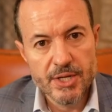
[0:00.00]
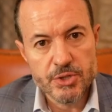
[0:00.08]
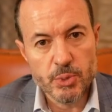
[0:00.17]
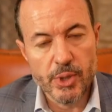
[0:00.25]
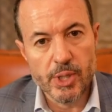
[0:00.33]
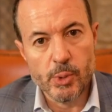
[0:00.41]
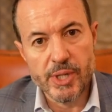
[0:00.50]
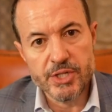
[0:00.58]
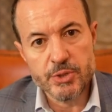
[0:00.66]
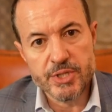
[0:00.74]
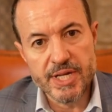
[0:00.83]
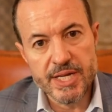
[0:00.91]
So what I want to
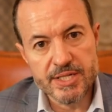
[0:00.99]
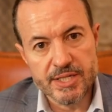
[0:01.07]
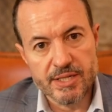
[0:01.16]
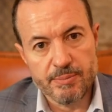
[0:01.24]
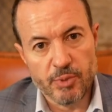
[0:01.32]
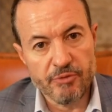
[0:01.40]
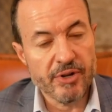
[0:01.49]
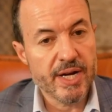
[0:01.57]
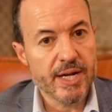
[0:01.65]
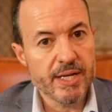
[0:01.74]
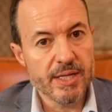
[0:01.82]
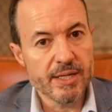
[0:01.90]
do today is
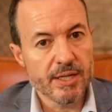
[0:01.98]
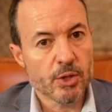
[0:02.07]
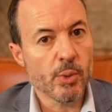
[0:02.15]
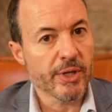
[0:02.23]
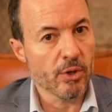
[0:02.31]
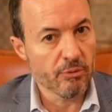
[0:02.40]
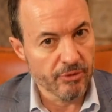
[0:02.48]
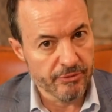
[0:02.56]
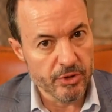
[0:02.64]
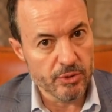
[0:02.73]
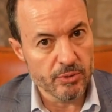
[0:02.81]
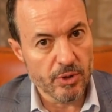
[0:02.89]
provide a quick
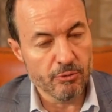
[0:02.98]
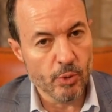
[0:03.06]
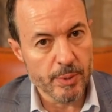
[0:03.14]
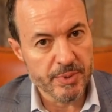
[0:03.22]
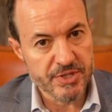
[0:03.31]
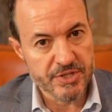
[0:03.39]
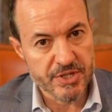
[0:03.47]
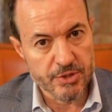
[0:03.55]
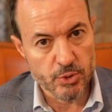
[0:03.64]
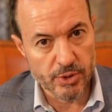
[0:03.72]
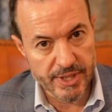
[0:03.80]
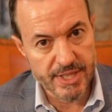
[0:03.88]
overview of what Business
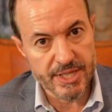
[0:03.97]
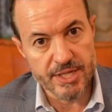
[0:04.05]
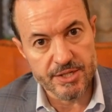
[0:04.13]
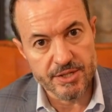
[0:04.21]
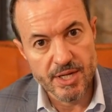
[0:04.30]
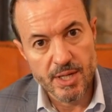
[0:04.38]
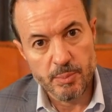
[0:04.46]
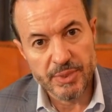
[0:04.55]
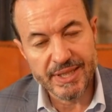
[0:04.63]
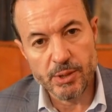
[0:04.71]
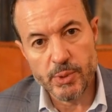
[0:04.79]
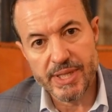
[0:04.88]
Central is,
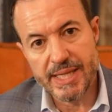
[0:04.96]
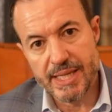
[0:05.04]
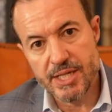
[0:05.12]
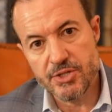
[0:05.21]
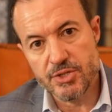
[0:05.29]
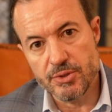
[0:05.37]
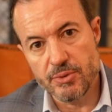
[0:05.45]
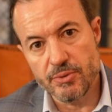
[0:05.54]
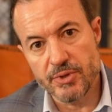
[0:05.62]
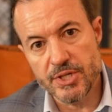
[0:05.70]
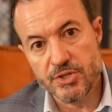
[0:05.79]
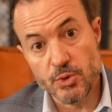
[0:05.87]
but then I want to get into
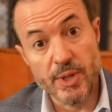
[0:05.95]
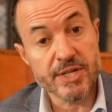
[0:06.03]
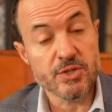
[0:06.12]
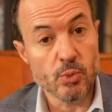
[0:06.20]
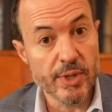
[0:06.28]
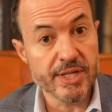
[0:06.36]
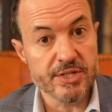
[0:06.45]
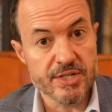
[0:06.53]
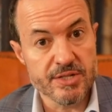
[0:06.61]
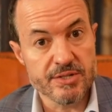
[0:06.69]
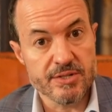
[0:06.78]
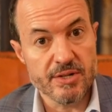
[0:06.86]
the strengths and
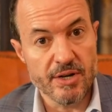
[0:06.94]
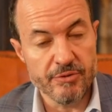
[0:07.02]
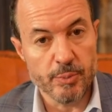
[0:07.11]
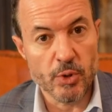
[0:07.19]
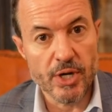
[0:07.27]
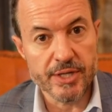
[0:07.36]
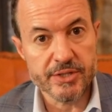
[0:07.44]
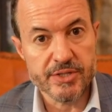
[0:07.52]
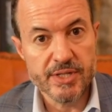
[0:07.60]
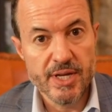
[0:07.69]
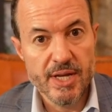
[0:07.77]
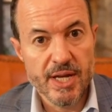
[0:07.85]
weaknesses of the
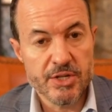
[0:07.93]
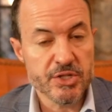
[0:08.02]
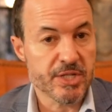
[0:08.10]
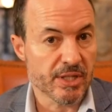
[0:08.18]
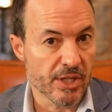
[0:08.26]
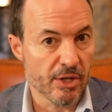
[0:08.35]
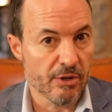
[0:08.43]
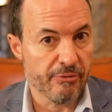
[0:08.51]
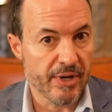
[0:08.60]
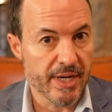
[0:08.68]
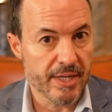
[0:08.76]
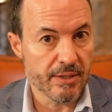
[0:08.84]
product. And just to
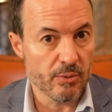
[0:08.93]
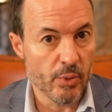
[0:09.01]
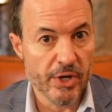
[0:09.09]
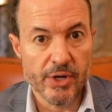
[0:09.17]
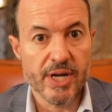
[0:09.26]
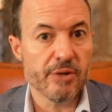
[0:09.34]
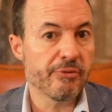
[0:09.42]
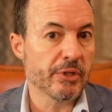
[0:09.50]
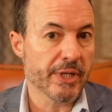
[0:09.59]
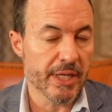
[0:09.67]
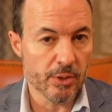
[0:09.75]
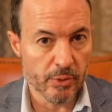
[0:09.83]
clarify, we are not
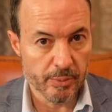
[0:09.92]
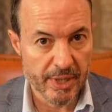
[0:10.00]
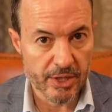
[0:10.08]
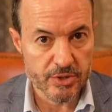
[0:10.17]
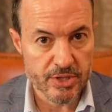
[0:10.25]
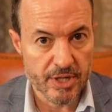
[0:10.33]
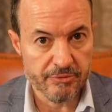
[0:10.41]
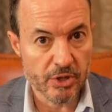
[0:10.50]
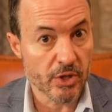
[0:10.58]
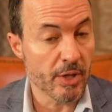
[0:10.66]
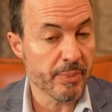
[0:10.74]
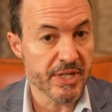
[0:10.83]
affiliated with Microsoft.
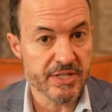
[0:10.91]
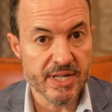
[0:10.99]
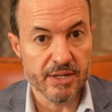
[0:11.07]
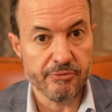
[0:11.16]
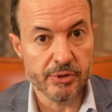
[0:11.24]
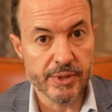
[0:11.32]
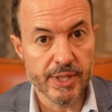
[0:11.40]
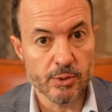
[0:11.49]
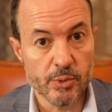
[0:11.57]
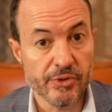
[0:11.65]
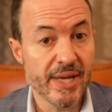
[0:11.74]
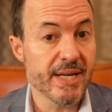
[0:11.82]
Our company is not
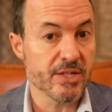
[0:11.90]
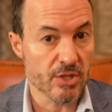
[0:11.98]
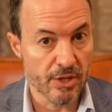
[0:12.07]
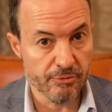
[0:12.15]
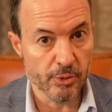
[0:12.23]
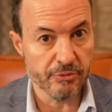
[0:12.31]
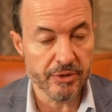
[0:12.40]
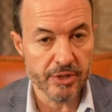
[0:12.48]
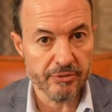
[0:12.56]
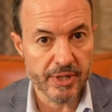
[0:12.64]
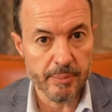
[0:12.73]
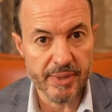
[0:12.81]
affiliated with any software
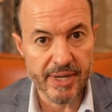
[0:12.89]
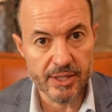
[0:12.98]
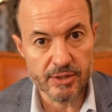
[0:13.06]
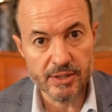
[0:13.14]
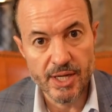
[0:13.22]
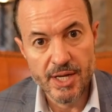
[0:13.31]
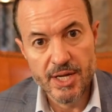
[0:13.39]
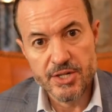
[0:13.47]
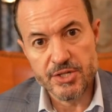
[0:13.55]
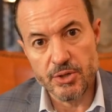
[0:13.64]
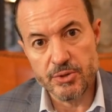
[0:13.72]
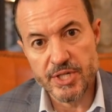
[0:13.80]
vendor for that matter.
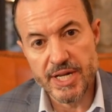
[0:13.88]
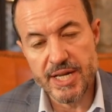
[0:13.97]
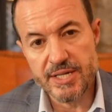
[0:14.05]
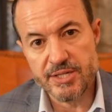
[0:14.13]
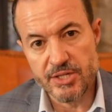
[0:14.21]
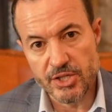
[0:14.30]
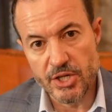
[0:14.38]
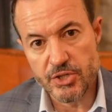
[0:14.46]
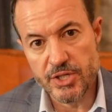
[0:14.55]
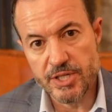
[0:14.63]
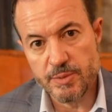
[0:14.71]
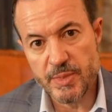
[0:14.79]
So today's
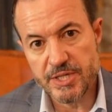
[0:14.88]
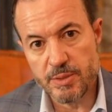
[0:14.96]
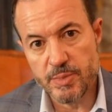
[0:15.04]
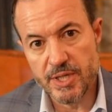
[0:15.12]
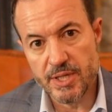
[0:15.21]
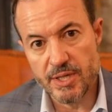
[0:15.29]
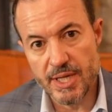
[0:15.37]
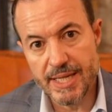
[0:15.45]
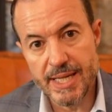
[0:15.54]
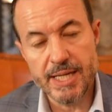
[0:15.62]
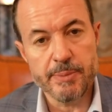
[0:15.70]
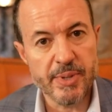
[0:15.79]
discussion is meant to be
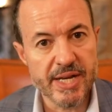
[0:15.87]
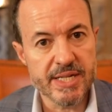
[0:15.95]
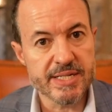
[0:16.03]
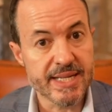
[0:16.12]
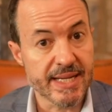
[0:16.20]
an independent,